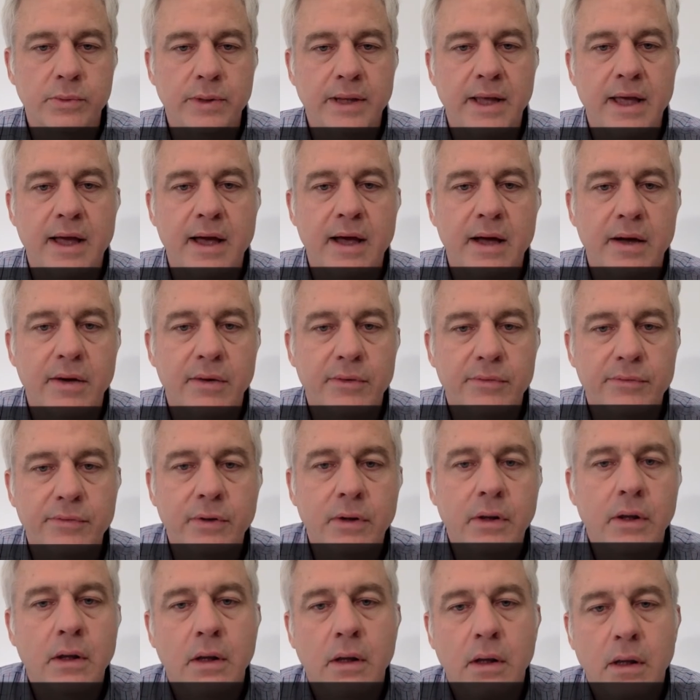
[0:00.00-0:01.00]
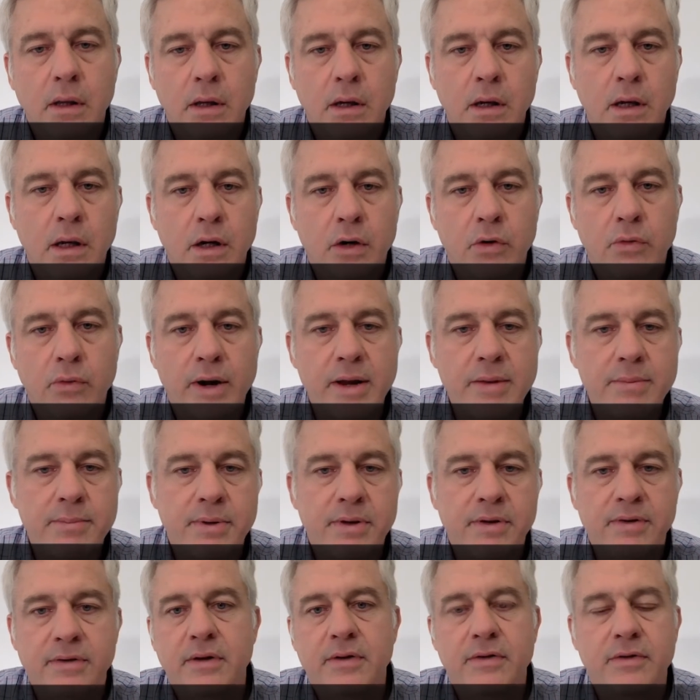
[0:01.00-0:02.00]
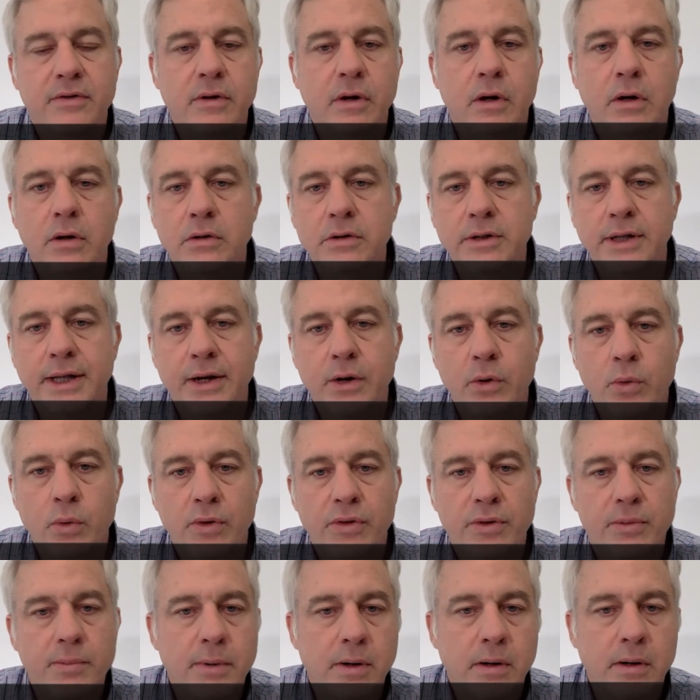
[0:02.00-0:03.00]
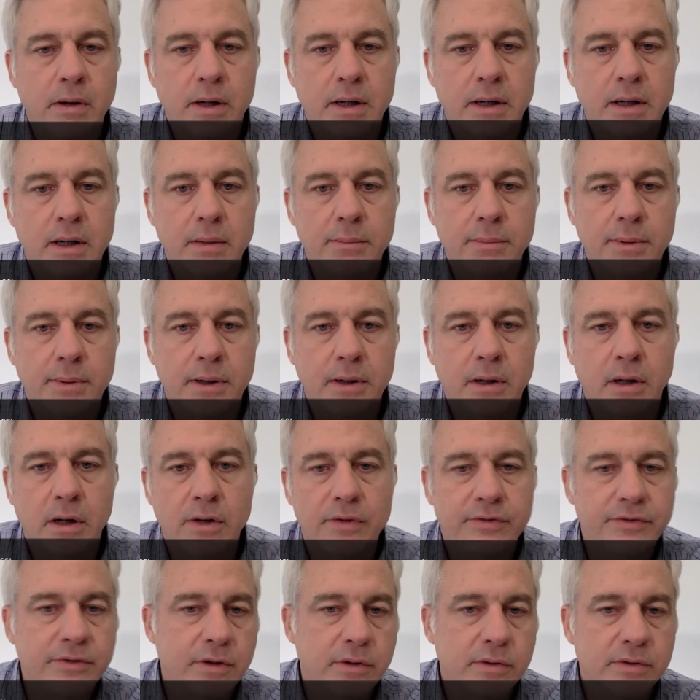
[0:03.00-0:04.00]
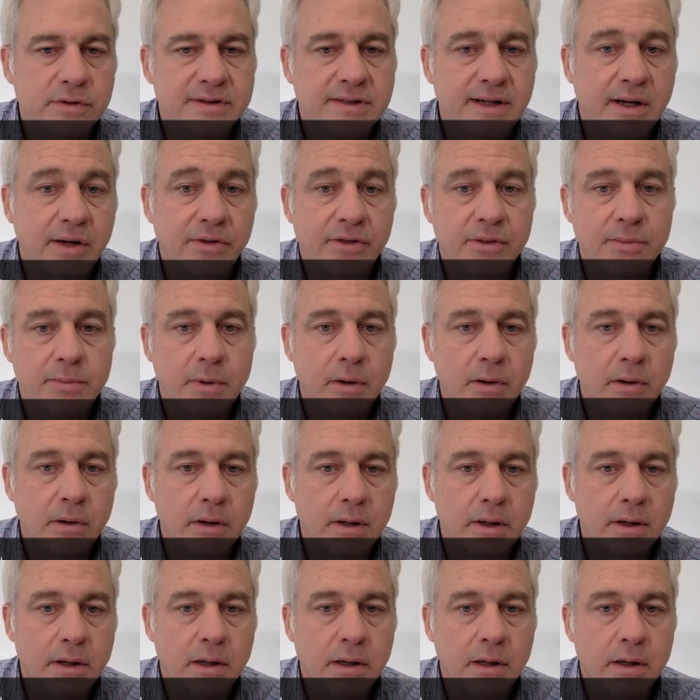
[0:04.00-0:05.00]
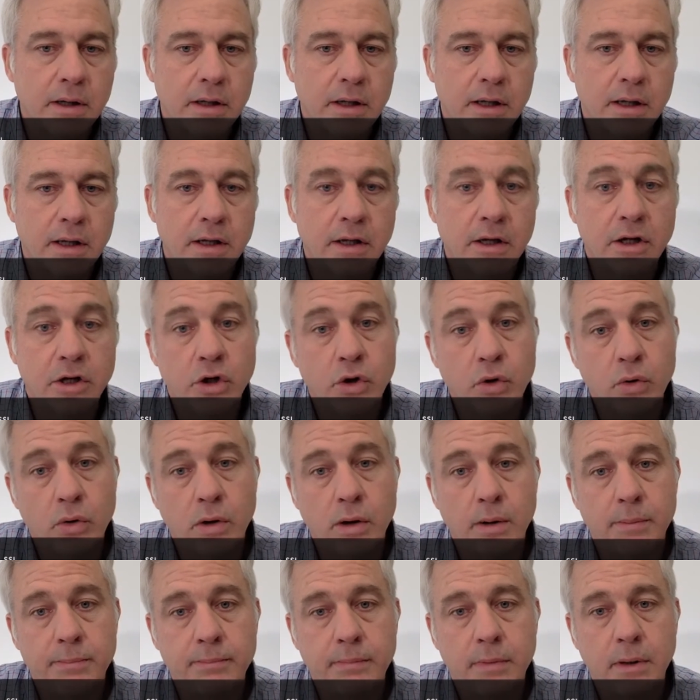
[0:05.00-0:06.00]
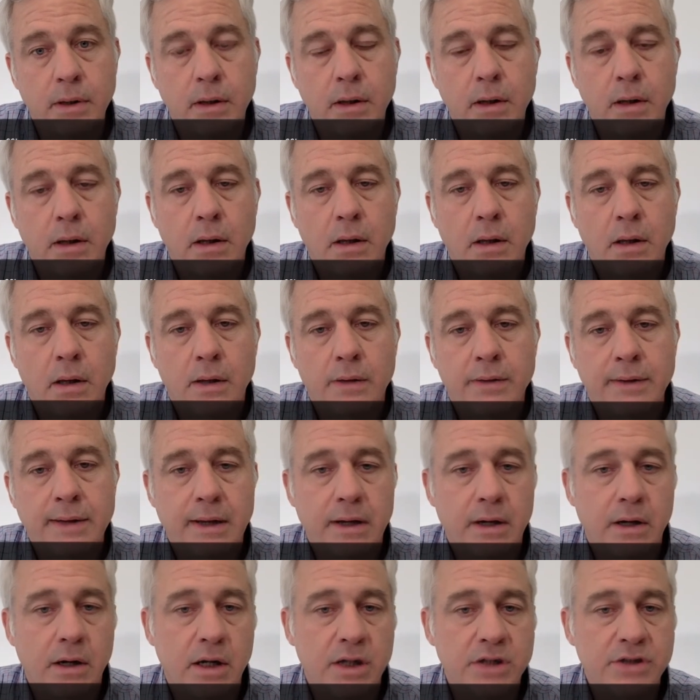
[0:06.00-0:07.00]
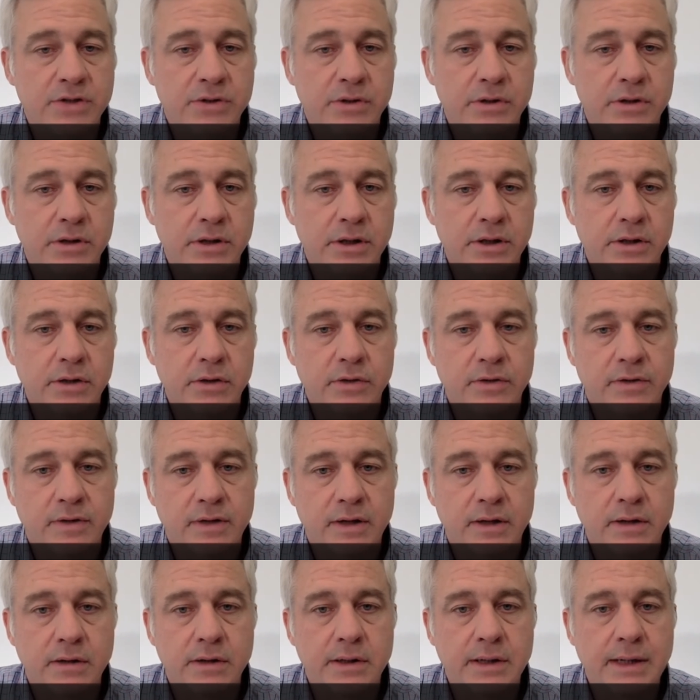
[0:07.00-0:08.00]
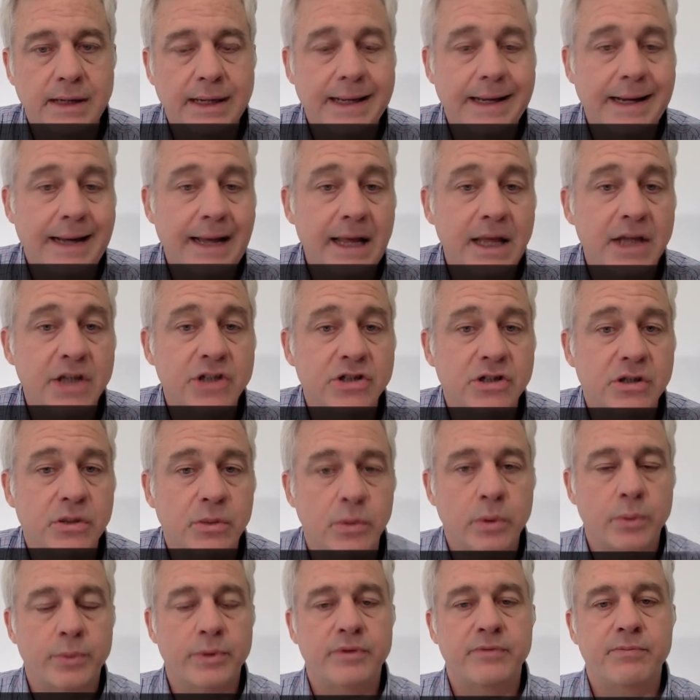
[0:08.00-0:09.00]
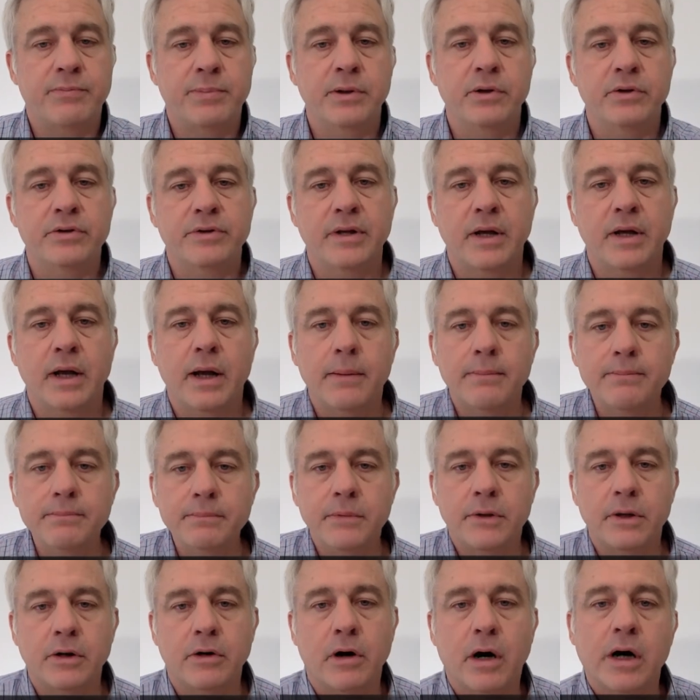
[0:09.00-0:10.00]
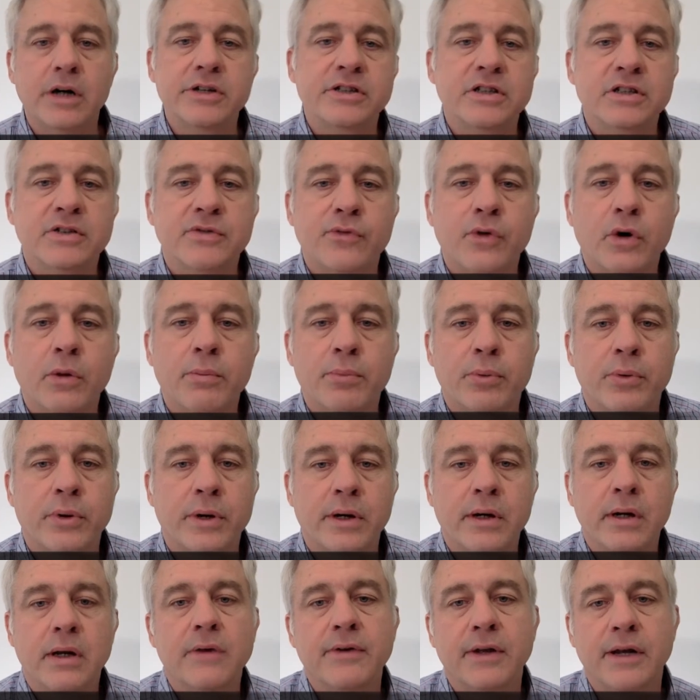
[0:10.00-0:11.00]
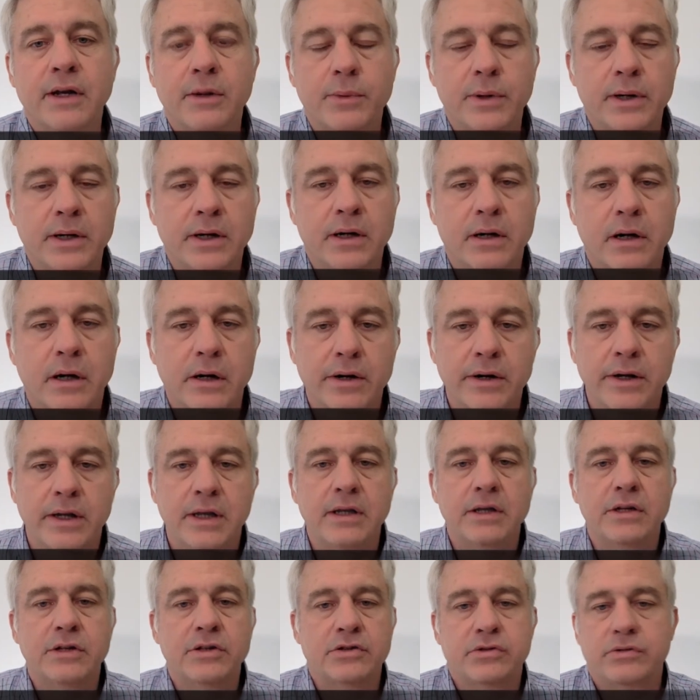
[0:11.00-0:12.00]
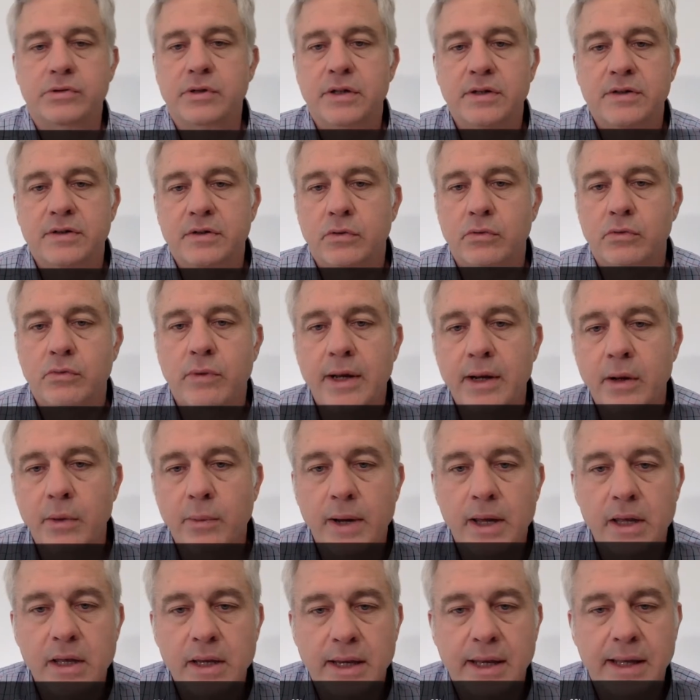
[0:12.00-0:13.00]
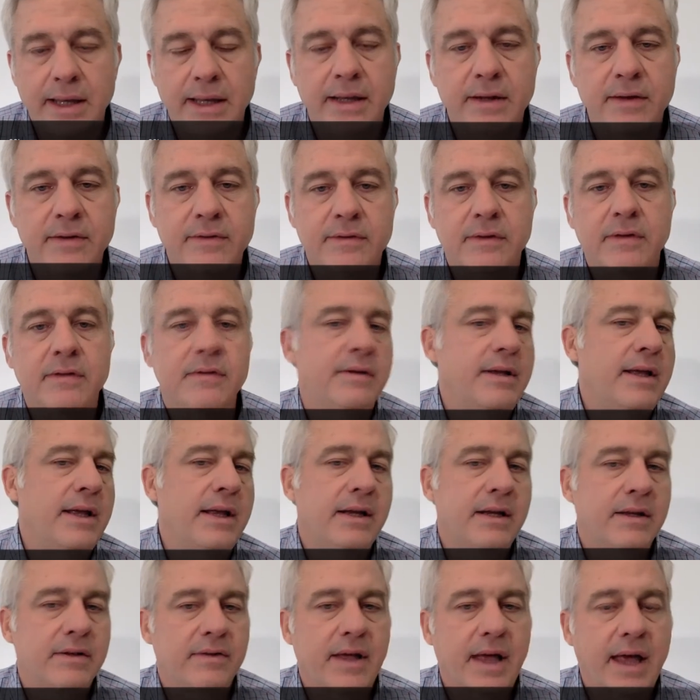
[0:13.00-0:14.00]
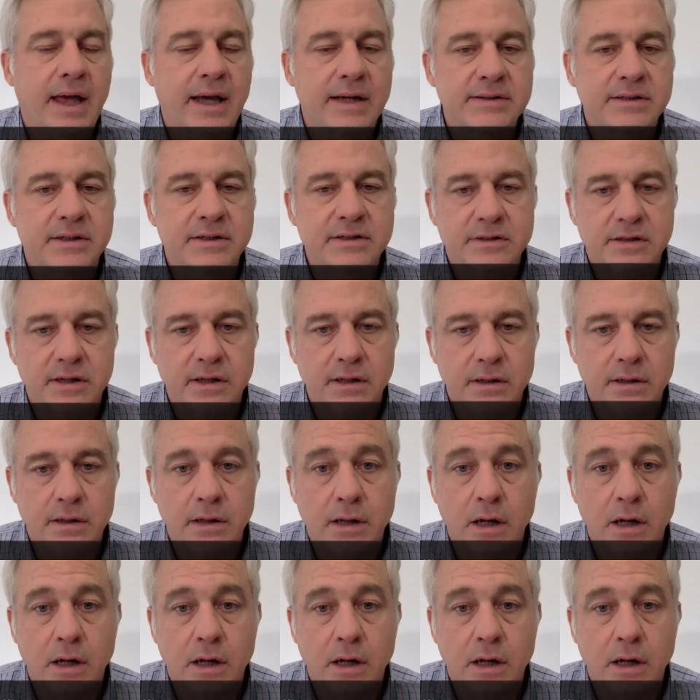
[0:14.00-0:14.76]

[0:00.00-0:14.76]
We have a great business not only in North America, but also South America, in Europe, down in Australia and New Zealand, in Asia, where we've built up the largest footprint of anyone in our industry. So right away you get instantaneous access to